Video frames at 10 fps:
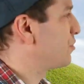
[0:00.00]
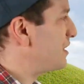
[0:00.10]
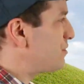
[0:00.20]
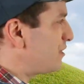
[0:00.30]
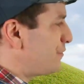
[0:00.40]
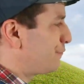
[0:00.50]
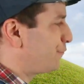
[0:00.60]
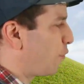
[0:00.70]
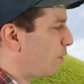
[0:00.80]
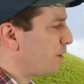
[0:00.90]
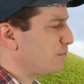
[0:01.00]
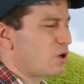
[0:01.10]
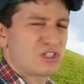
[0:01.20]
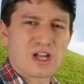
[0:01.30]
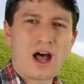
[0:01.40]
So these are the 4
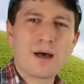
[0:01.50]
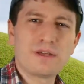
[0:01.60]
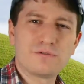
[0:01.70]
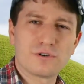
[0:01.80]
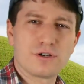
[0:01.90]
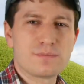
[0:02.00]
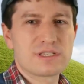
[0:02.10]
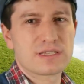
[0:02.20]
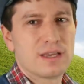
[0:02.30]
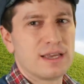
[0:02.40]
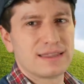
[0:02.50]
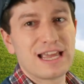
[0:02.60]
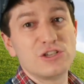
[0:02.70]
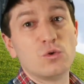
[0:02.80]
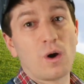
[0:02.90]
most common verbs
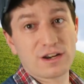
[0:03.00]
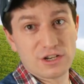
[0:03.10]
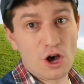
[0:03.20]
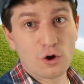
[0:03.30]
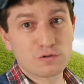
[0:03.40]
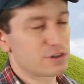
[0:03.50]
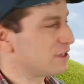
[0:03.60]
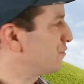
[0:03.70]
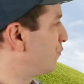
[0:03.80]
that you want to know for this